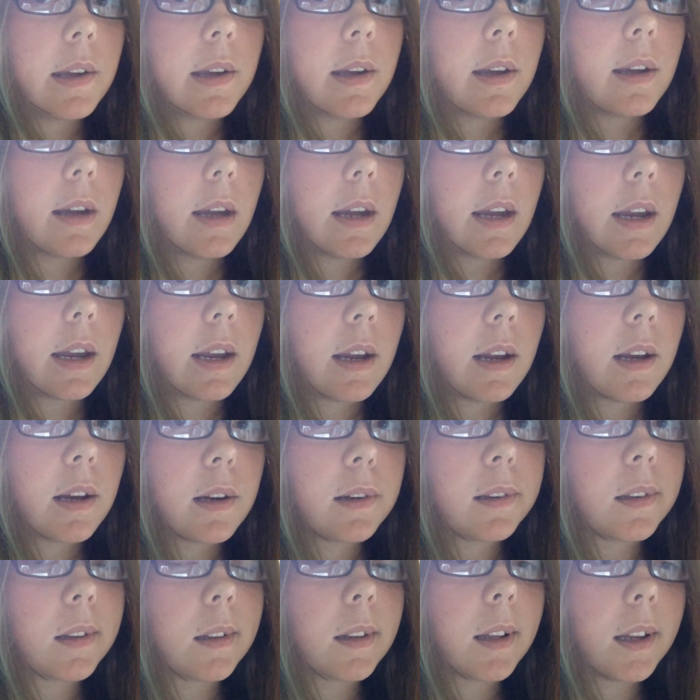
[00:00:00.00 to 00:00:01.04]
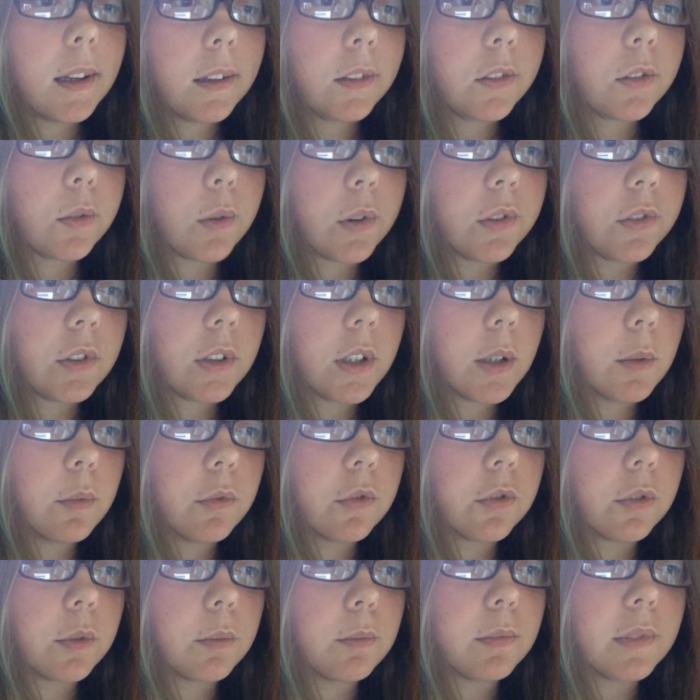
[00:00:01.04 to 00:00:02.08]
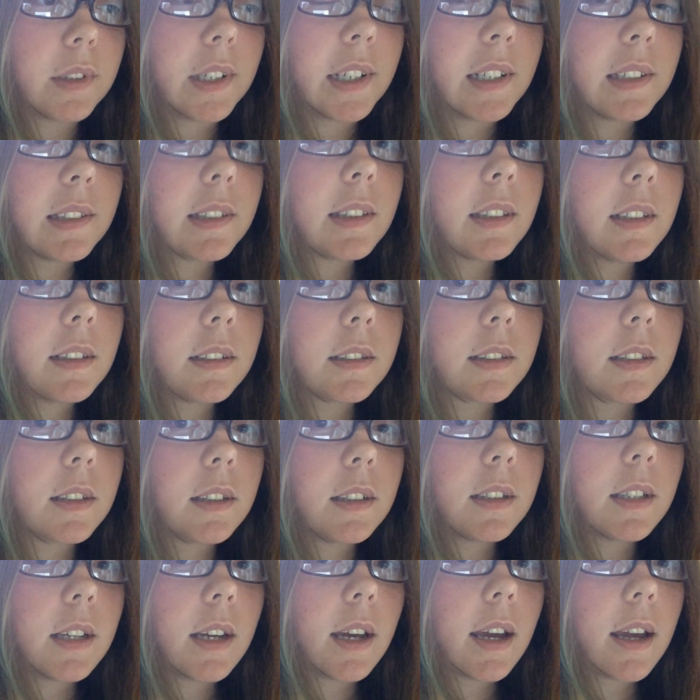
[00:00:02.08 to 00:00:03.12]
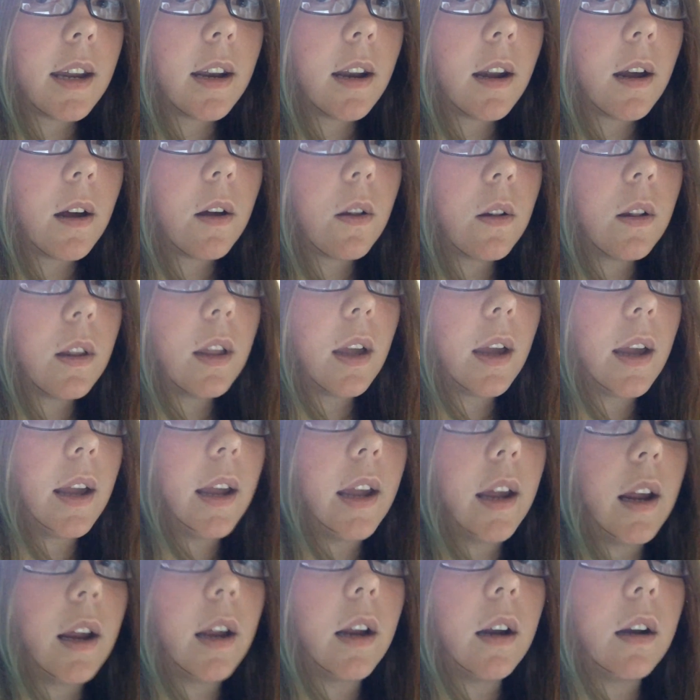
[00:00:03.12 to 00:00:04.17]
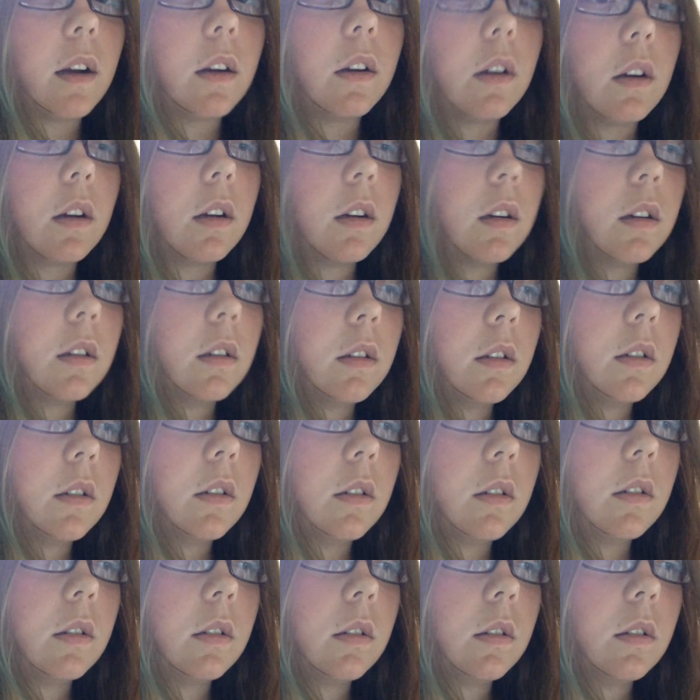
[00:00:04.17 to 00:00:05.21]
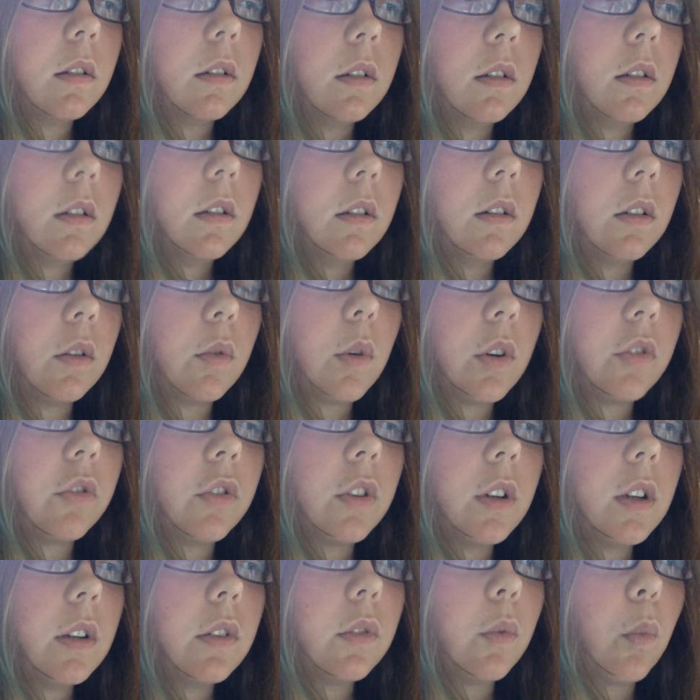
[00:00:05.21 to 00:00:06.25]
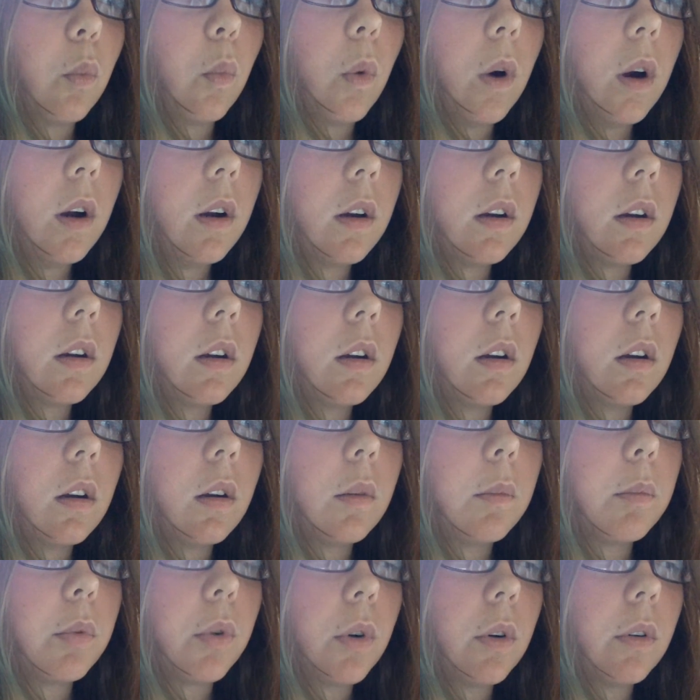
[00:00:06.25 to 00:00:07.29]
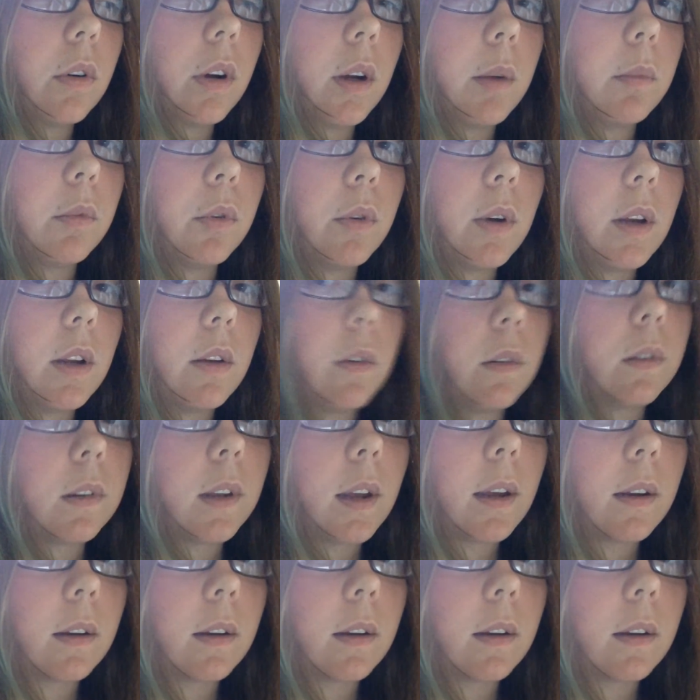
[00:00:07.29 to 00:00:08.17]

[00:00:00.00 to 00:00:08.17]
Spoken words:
And the last question comes from Destiny Sin NL, and the question is, what program do I use to edit?